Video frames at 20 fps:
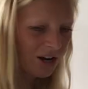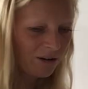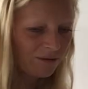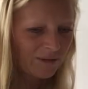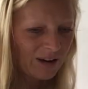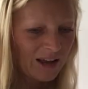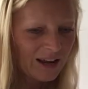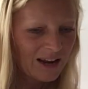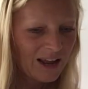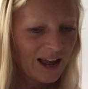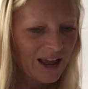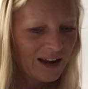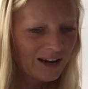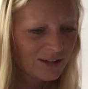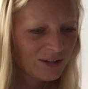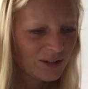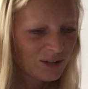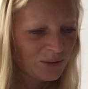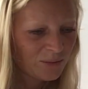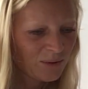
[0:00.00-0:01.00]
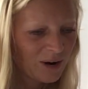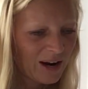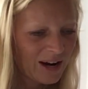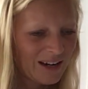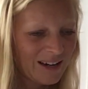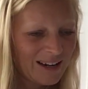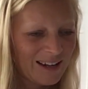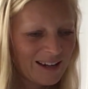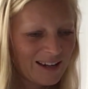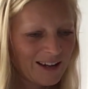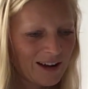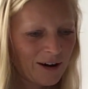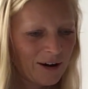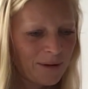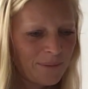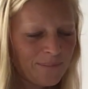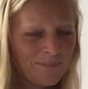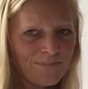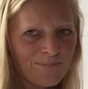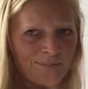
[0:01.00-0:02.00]
our red X right here.
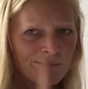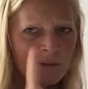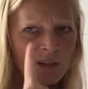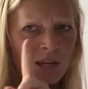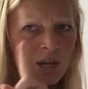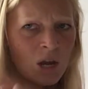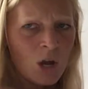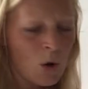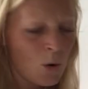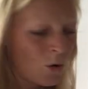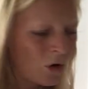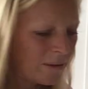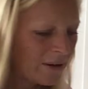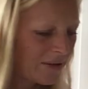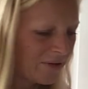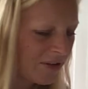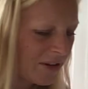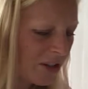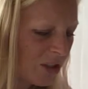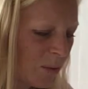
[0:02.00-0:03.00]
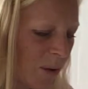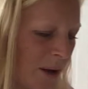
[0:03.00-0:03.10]
What about this